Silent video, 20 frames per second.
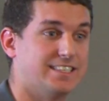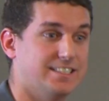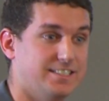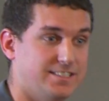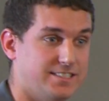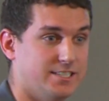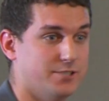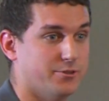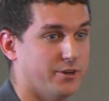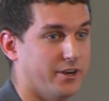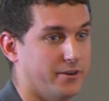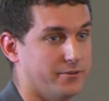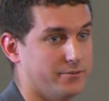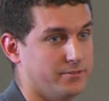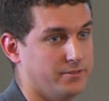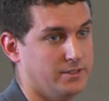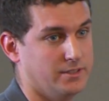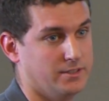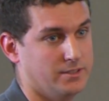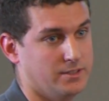than 0.
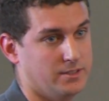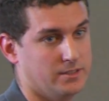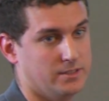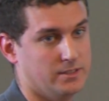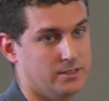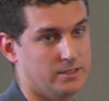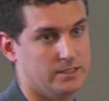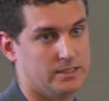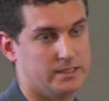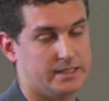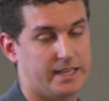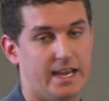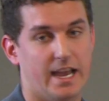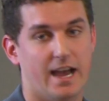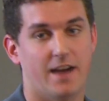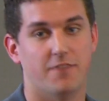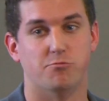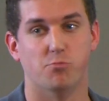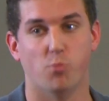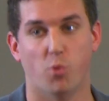They
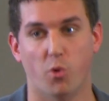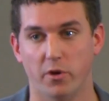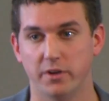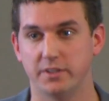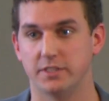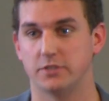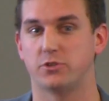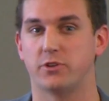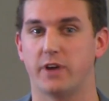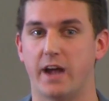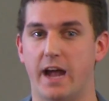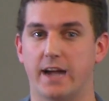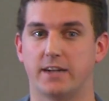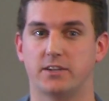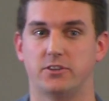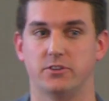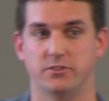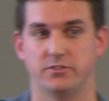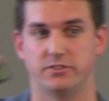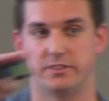have more
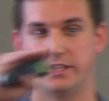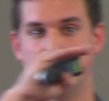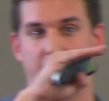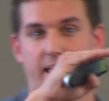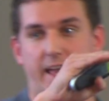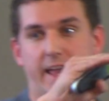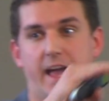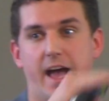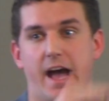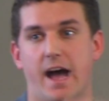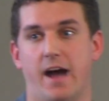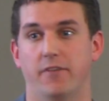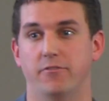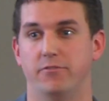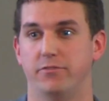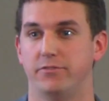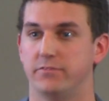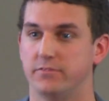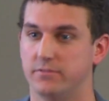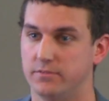detractors than they
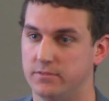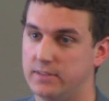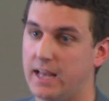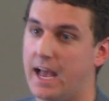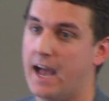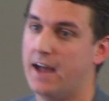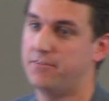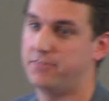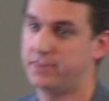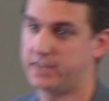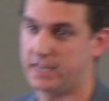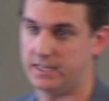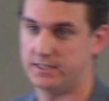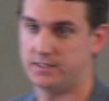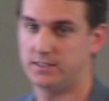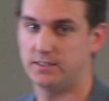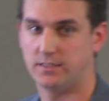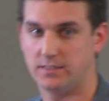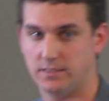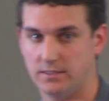have
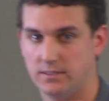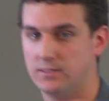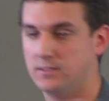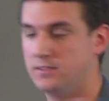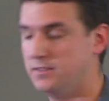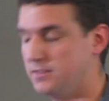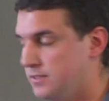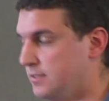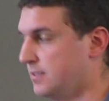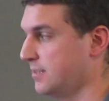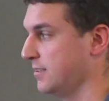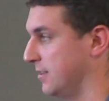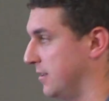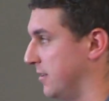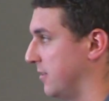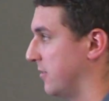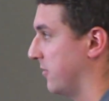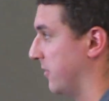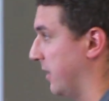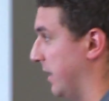advocates.
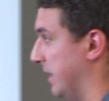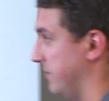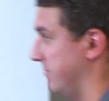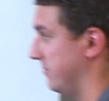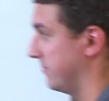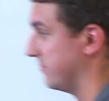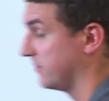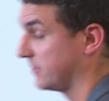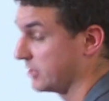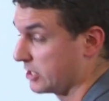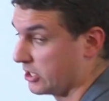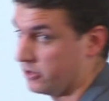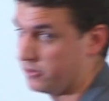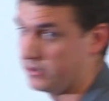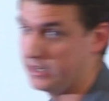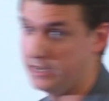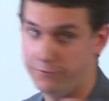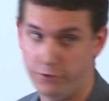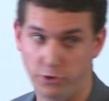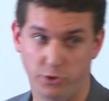Right? So
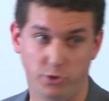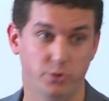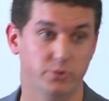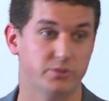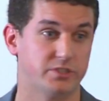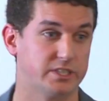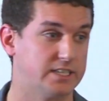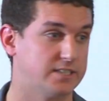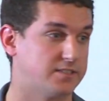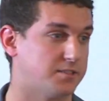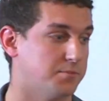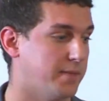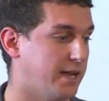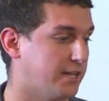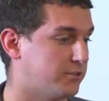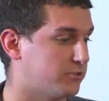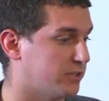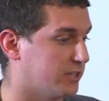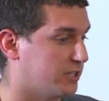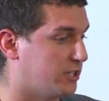if you use it as a
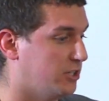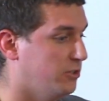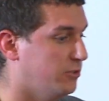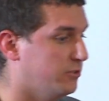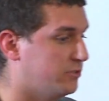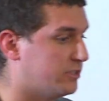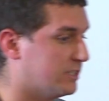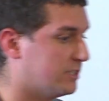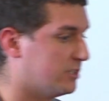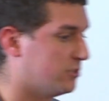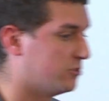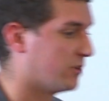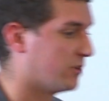metric, you use it to